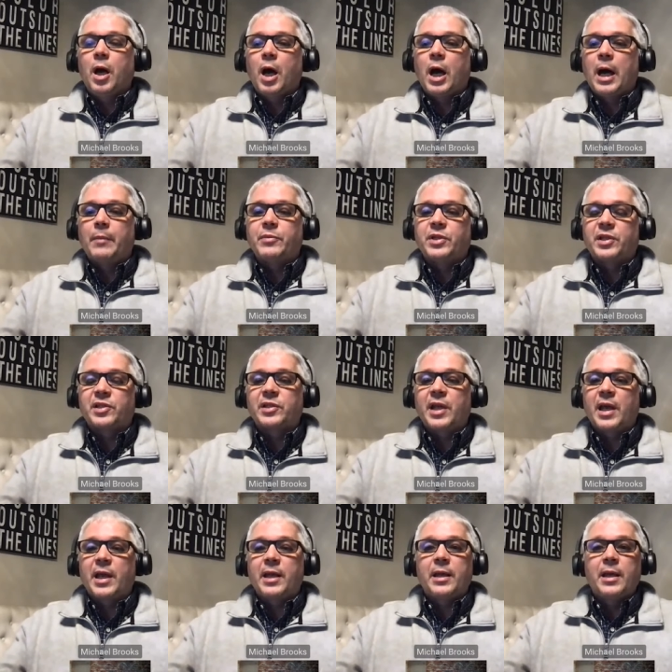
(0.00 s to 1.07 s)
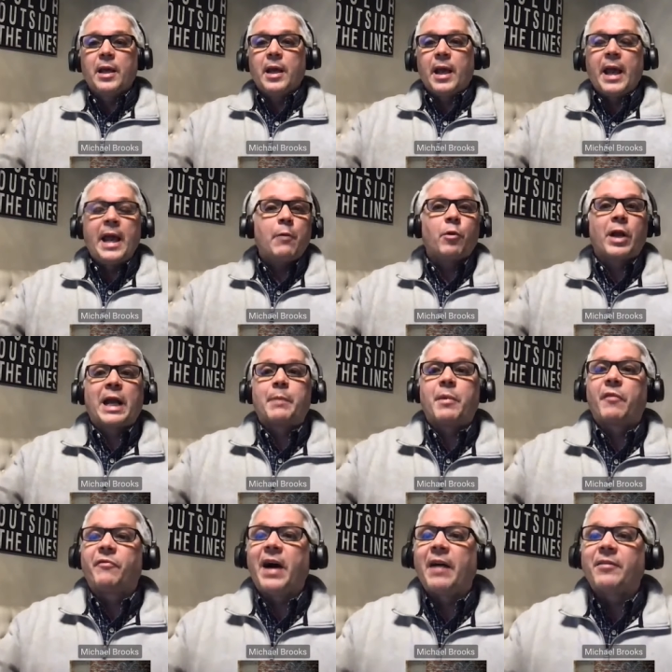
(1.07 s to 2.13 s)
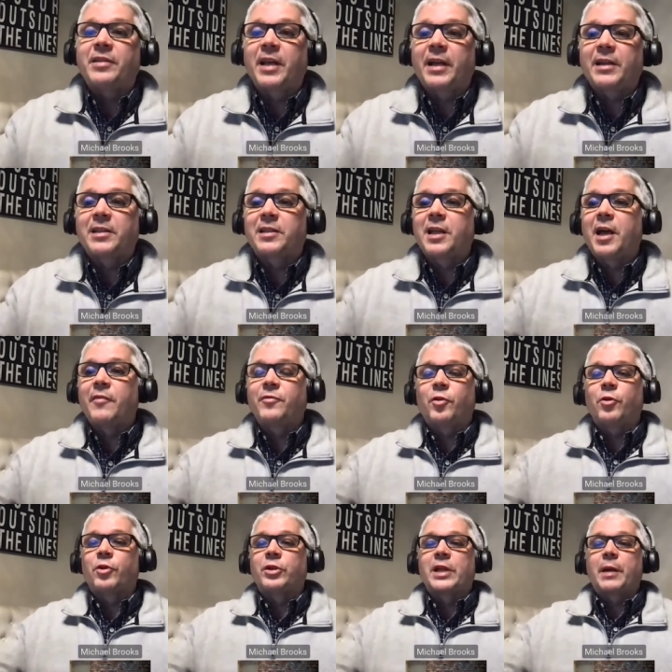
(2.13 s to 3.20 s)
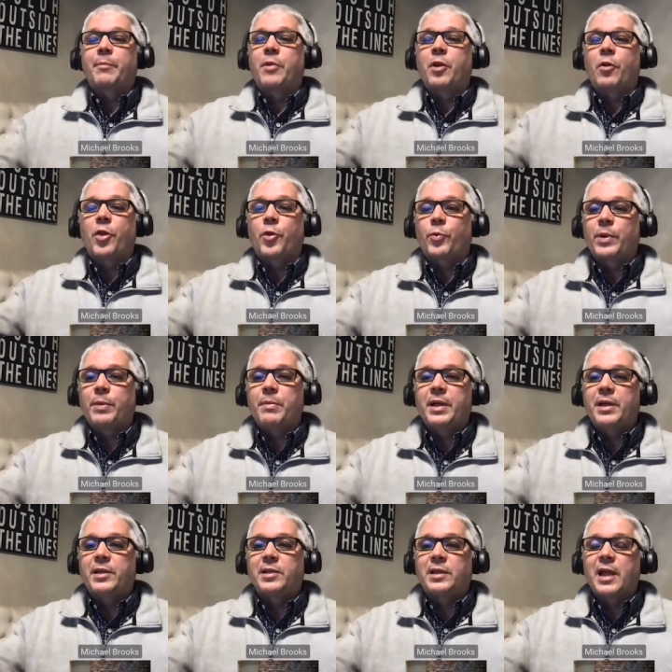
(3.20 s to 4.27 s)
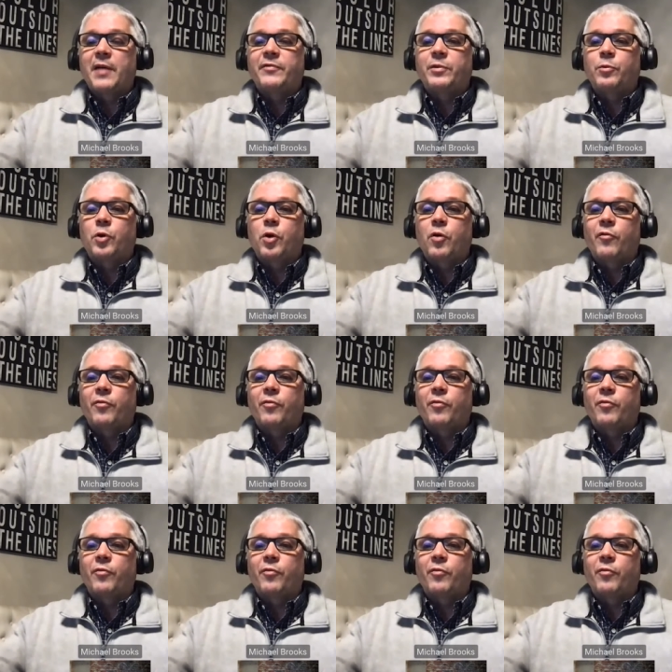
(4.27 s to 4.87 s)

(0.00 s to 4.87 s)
um, to say, hey, we've got about five seconds left, or we've got another three minutes left, and we'll go